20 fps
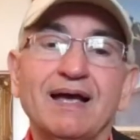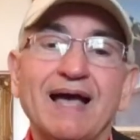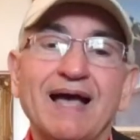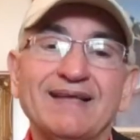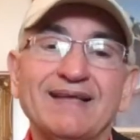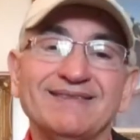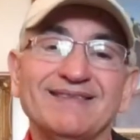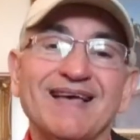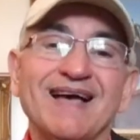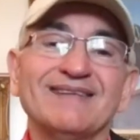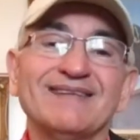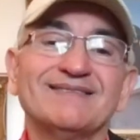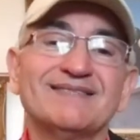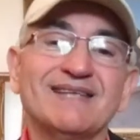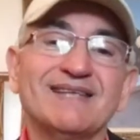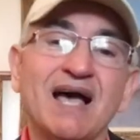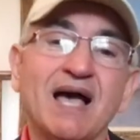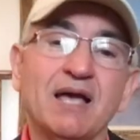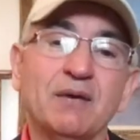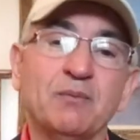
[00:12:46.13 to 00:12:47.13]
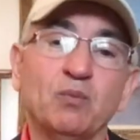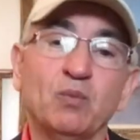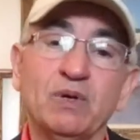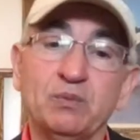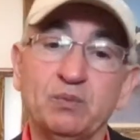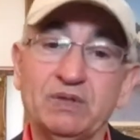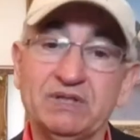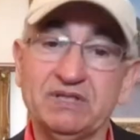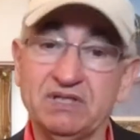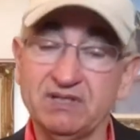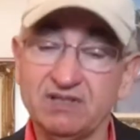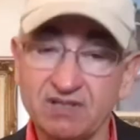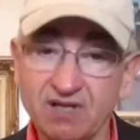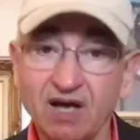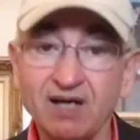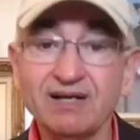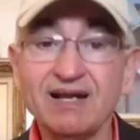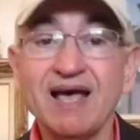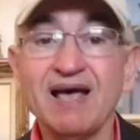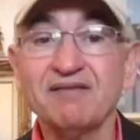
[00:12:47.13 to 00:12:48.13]
at that time when we did
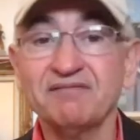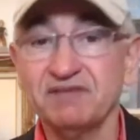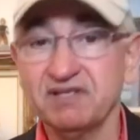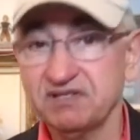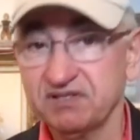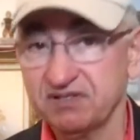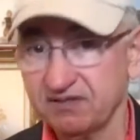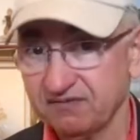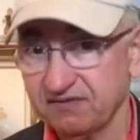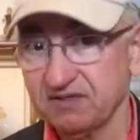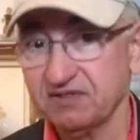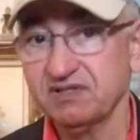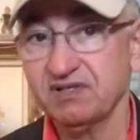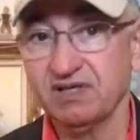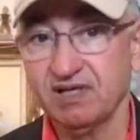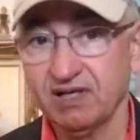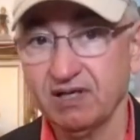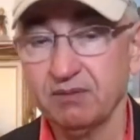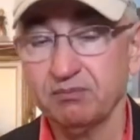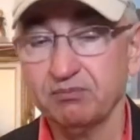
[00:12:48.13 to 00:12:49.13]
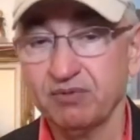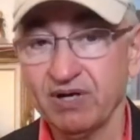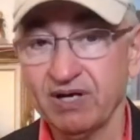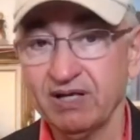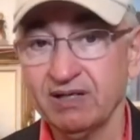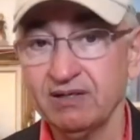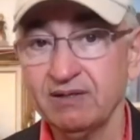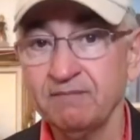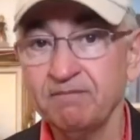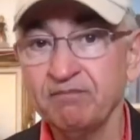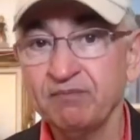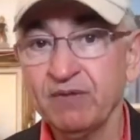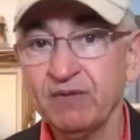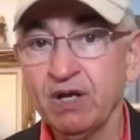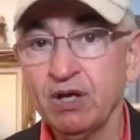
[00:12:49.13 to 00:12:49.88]
not have this sophisticated brain,